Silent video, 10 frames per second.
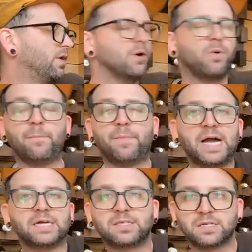all know I'm
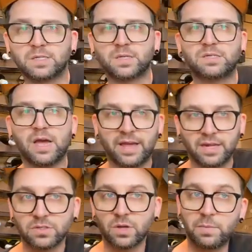biased because they're
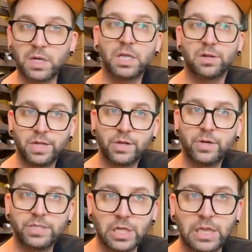Italian, so I'm clearly
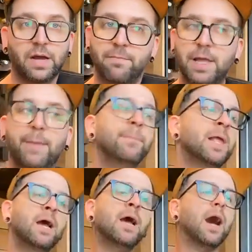going to love them.
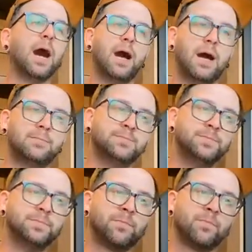
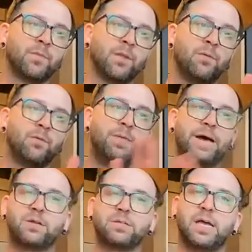Um,
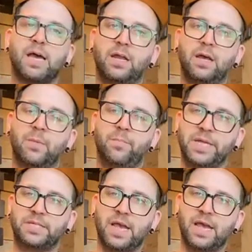that all said,
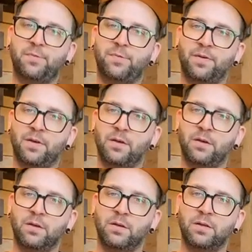be safe.
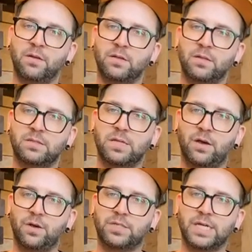
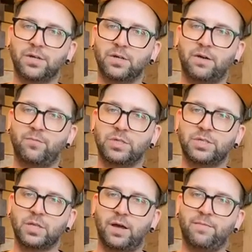Tell, tell your loved
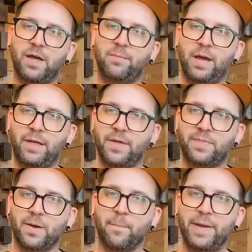ones you love them and
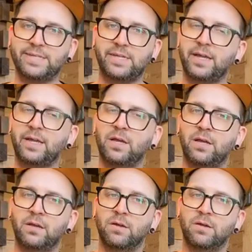that they're amazing
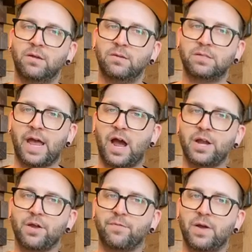say hi
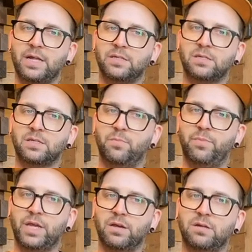to your friends,
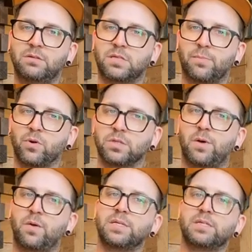be good, support
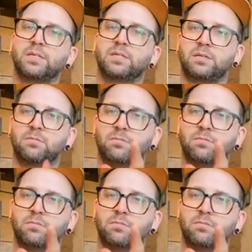small business.